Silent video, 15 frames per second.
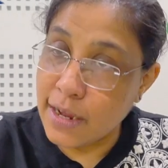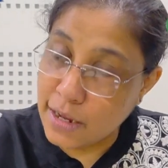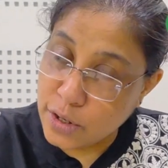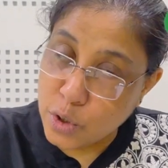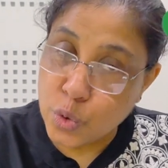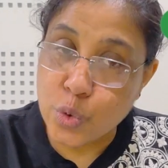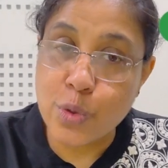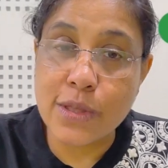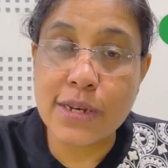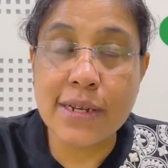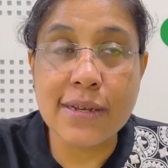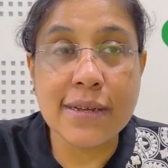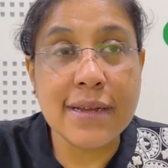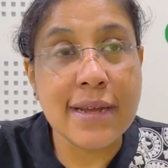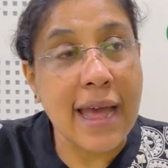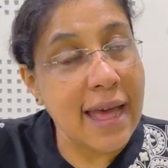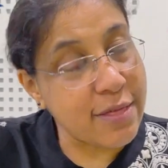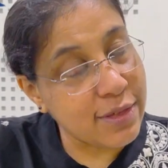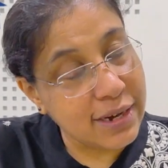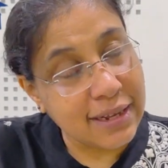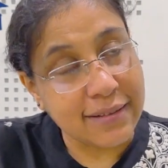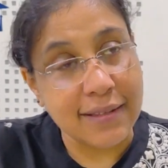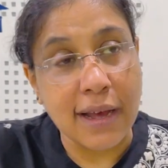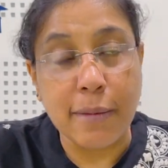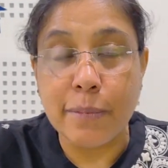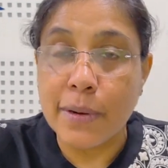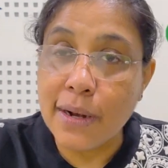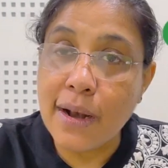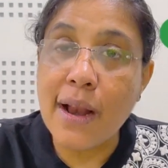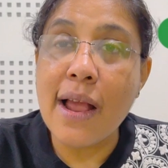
used as an example,